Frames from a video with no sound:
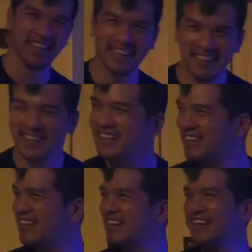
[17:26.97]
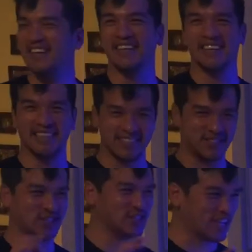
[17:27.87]

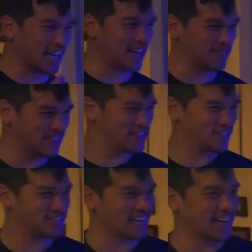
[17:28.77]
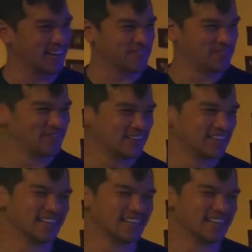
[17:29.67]
that would be time, yeah,